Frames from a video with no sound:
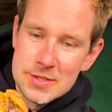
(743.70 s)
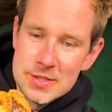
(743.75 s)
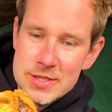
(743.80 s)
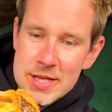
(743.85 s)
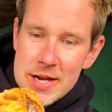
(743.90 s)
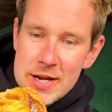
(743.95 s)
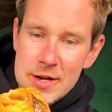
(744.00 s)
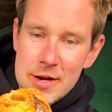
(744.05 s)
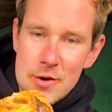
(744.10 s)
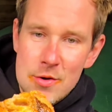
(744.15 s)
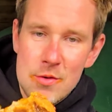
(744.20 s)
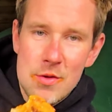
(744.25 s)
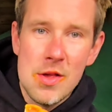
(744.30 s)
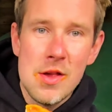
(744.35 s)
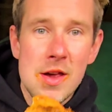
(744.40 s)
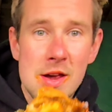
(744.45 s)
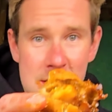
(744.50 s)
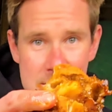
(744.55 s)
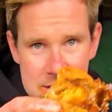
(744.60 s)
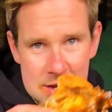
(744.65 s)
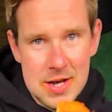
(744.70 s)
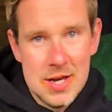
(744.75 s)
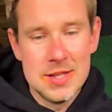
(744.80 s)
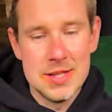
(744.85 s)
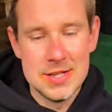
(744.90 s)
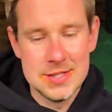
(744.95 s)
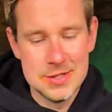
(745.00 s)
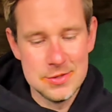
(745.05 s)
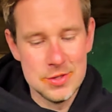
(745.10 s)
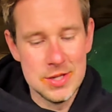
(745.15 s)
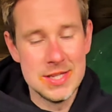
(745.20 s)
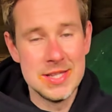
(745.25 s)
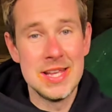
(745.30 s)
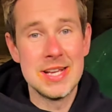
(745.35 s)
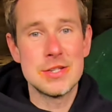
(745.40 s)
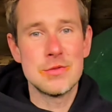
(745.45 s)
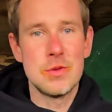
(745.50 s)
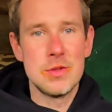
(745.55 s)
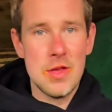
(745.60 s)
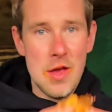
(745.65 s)
There you go. And I'll see you in the
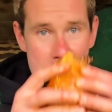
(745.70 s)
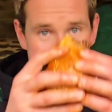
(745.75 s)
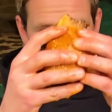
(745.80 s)
next one.